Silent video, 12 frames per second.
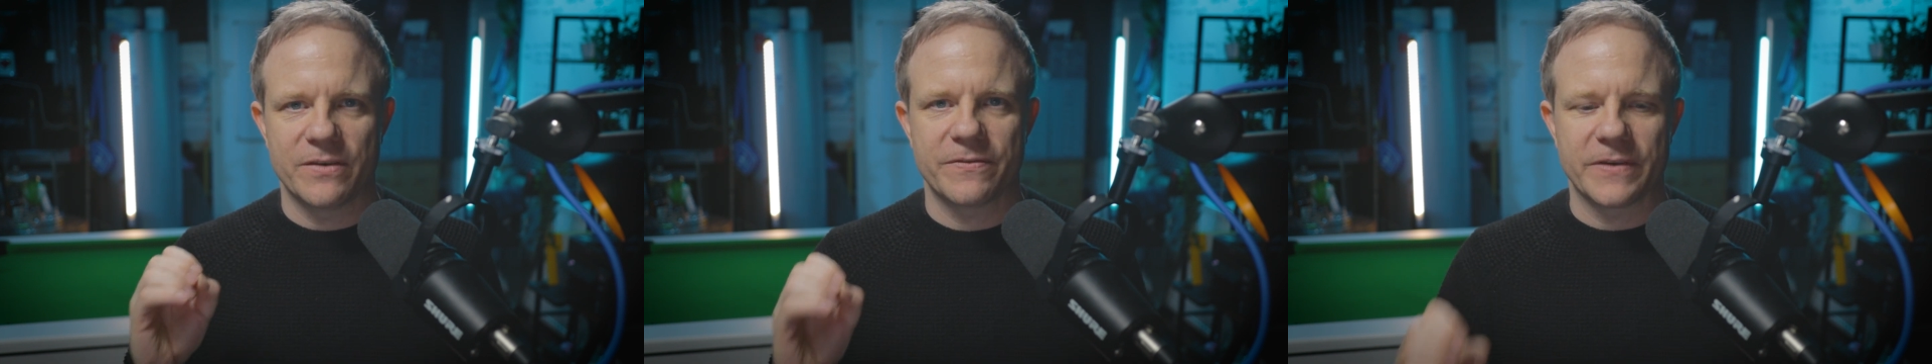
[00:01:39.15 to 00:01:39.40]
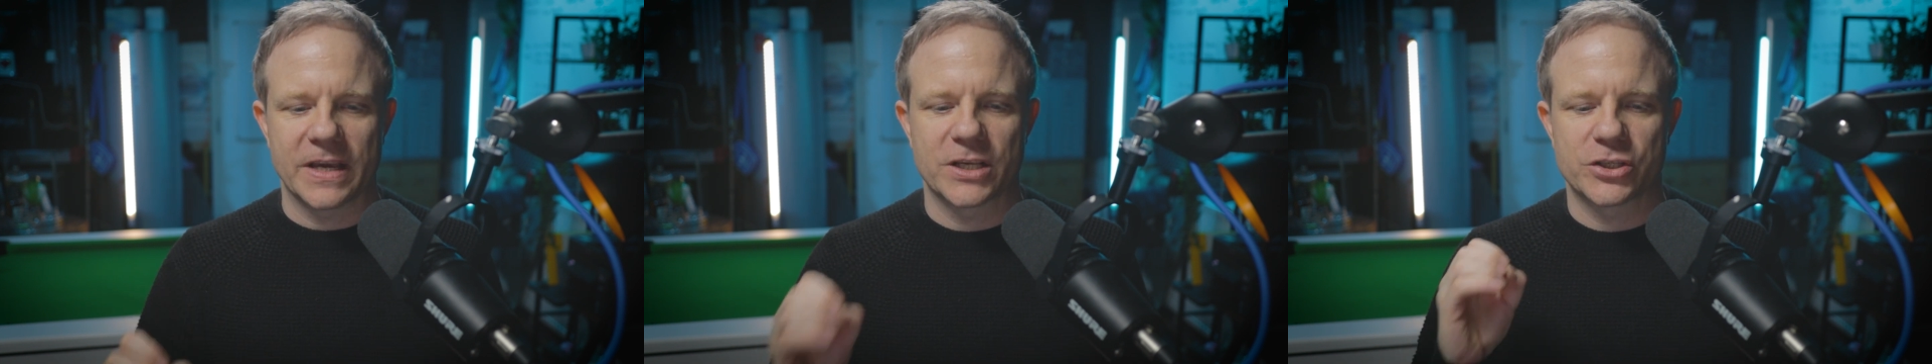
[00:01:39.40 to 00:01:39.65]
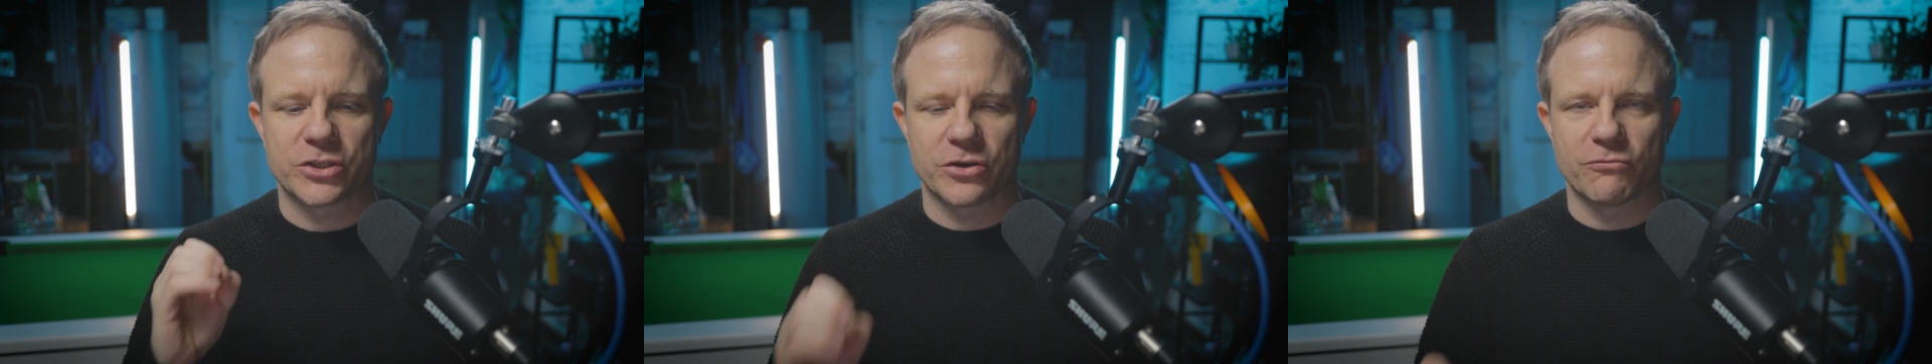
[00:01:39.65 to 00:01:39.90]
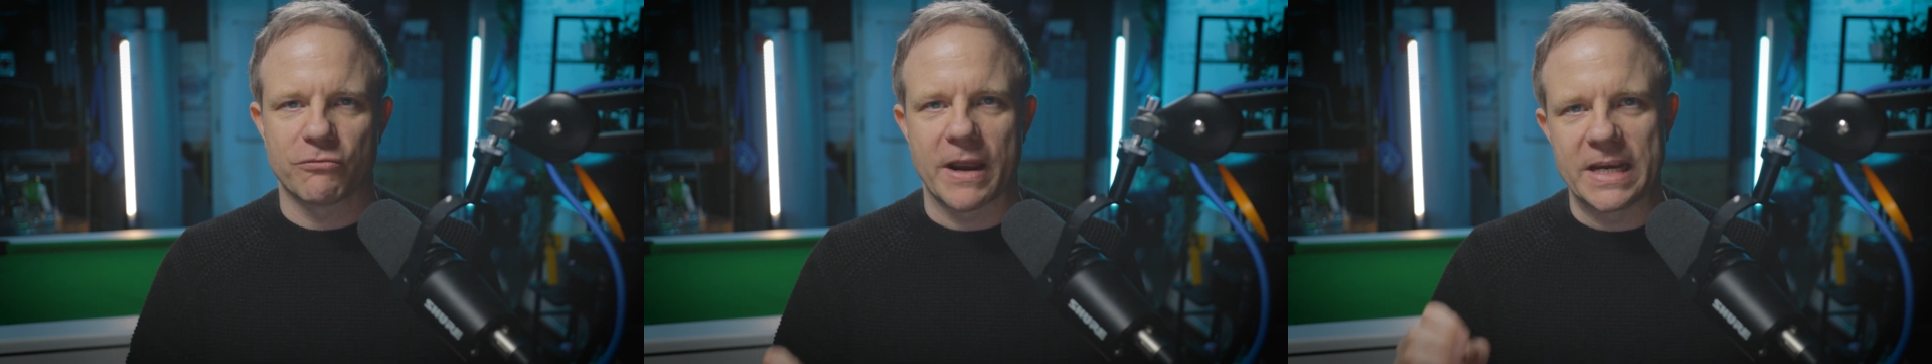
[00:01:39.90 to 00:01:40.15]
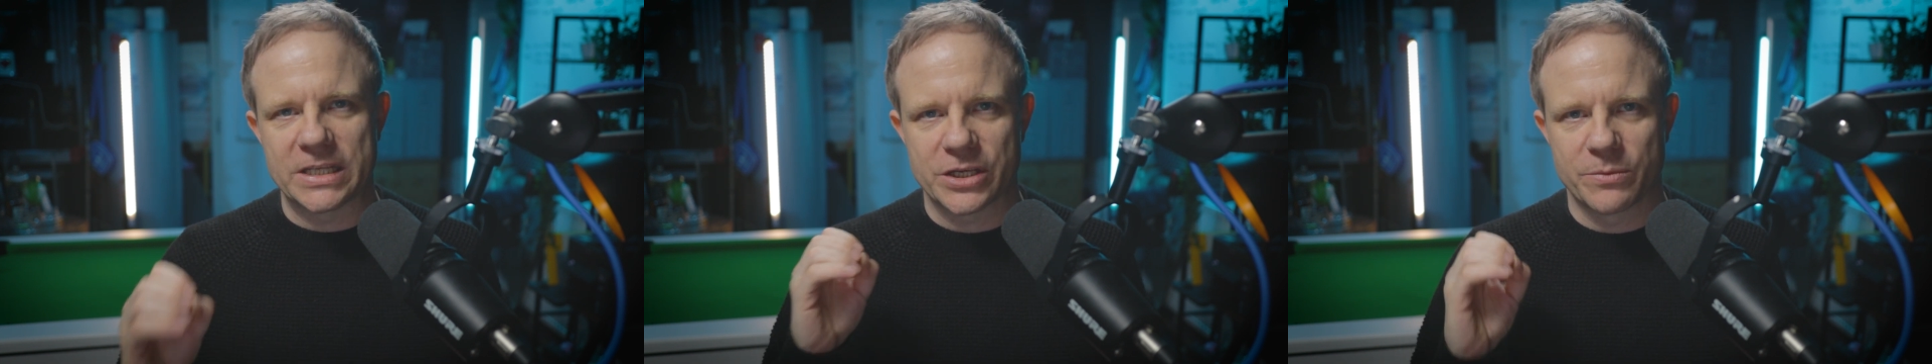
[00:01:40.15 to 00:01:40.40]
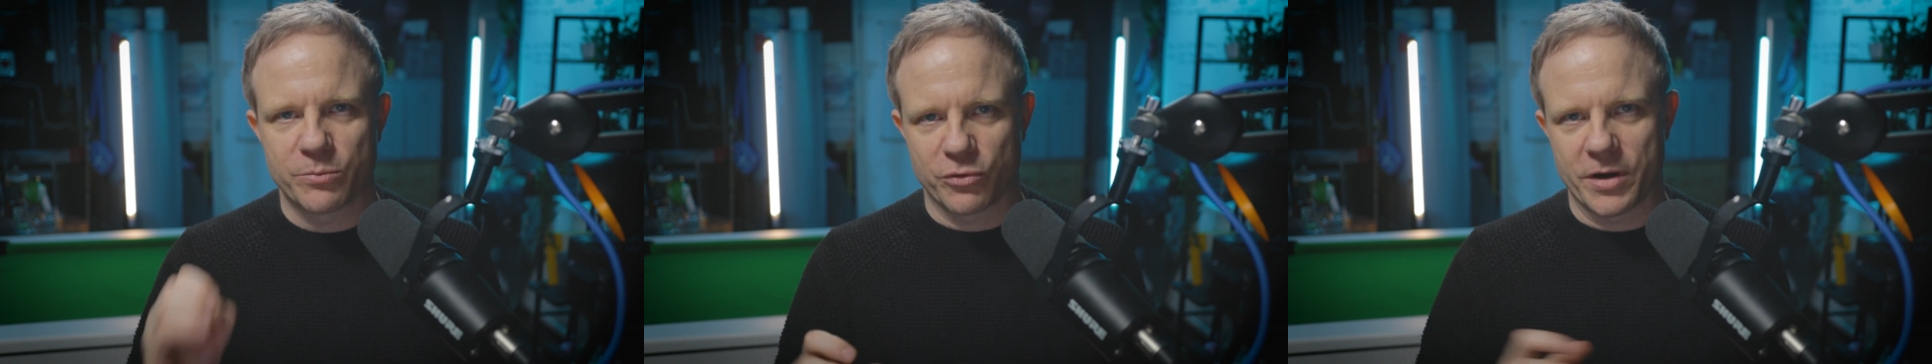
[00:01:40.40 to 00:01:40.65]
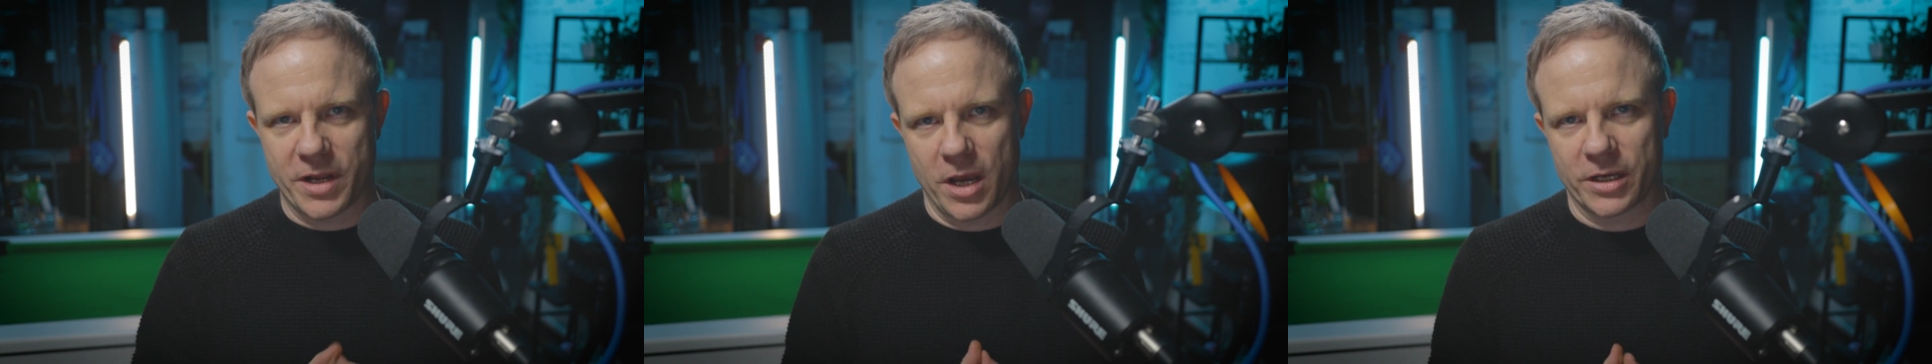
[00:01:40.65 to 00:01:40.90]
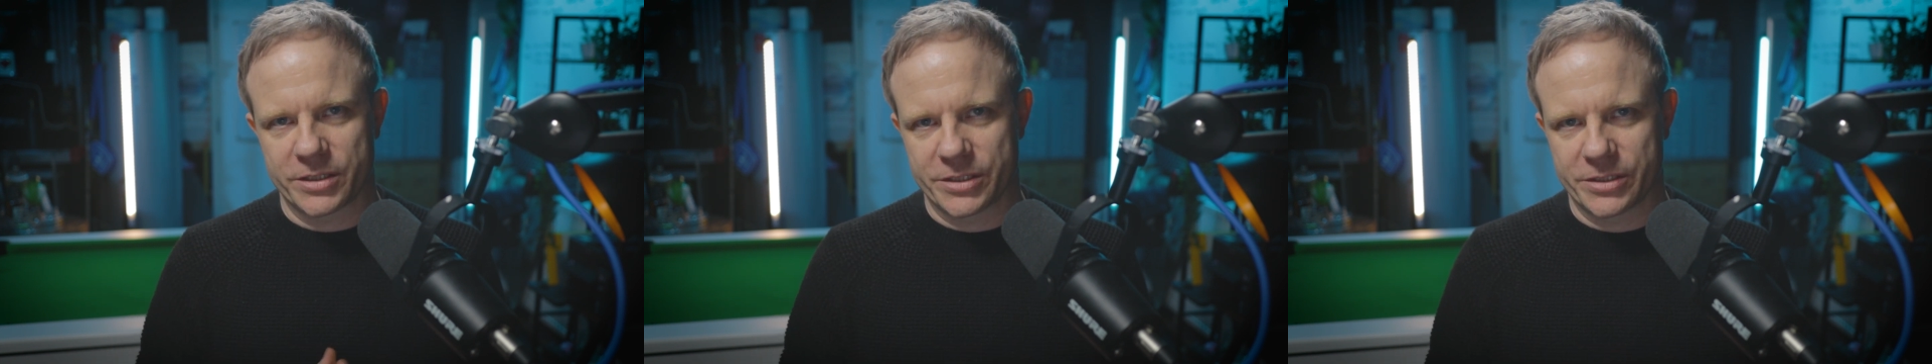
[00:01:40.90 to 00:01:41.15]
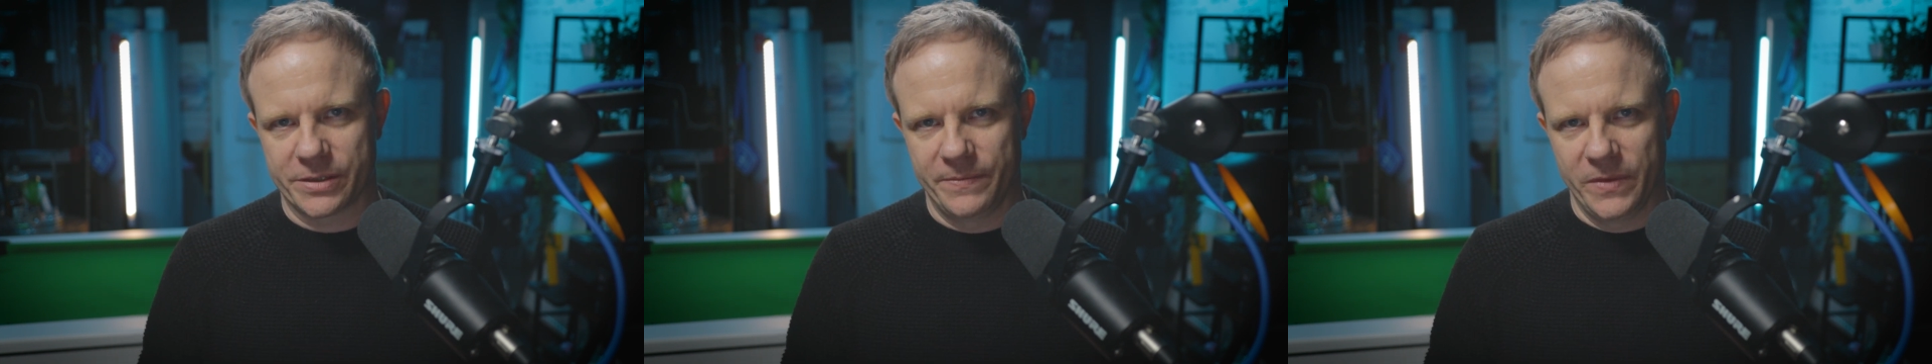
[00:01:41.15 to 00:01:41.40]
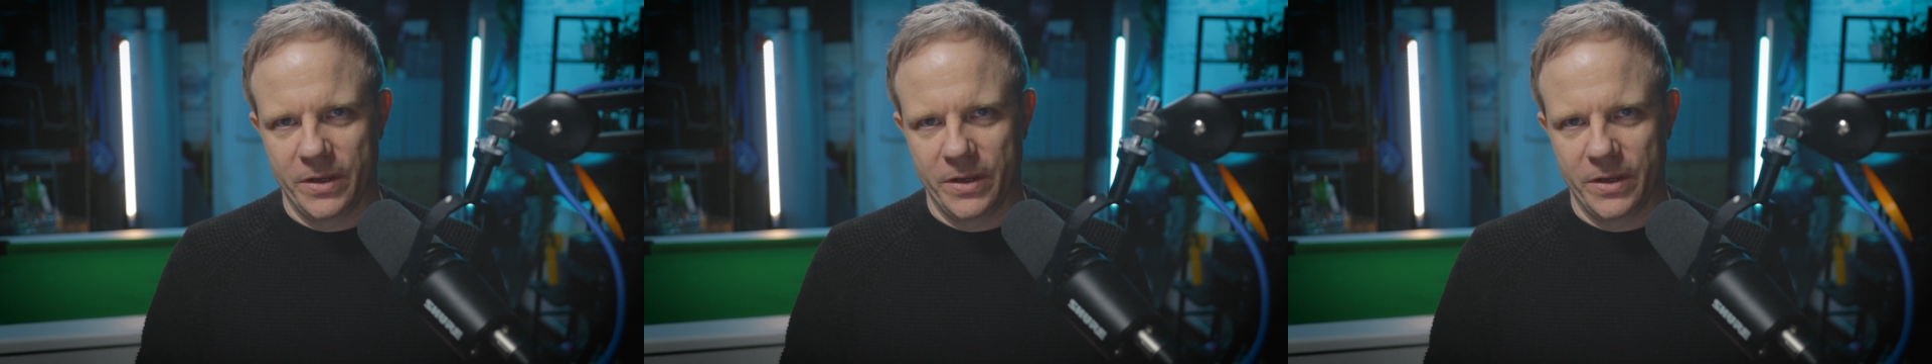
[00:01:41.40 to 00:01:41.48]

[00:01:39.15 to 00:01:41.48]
fixed rate products.